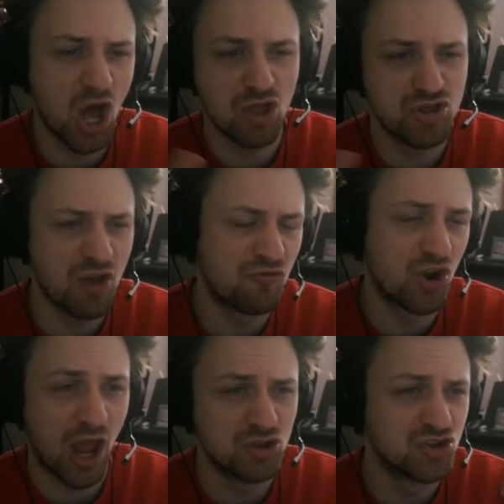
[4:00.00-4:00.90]

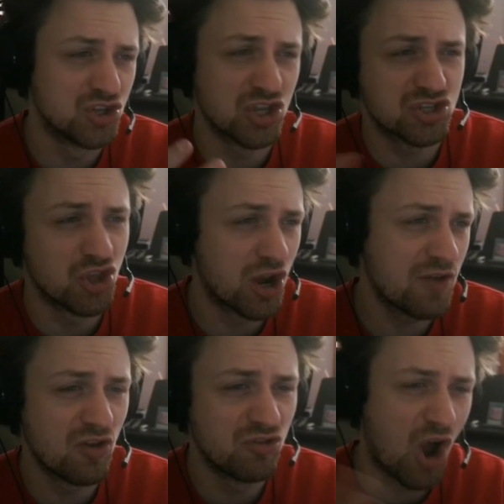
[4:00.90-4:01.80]
different engines. It's not
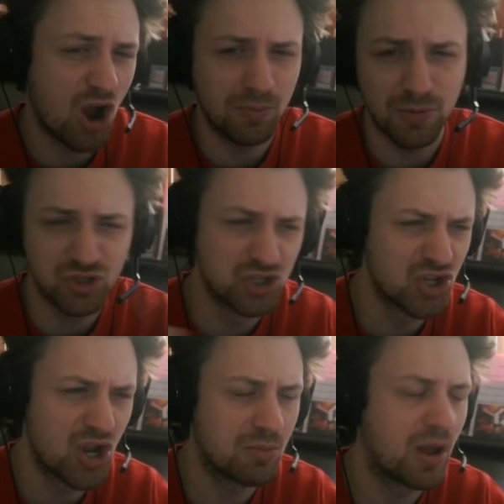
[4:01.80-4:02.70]
even Dark
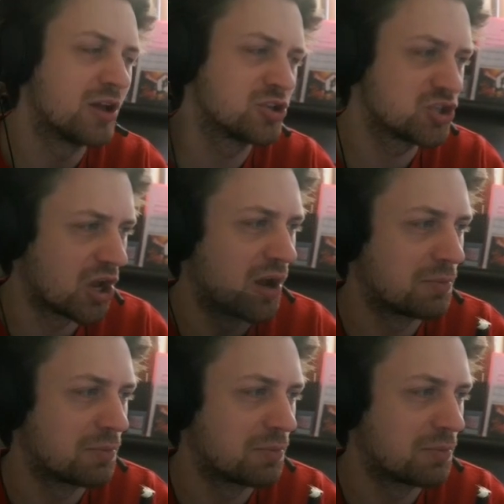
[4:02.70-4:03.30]
Magician anymore. Yeah, shut up,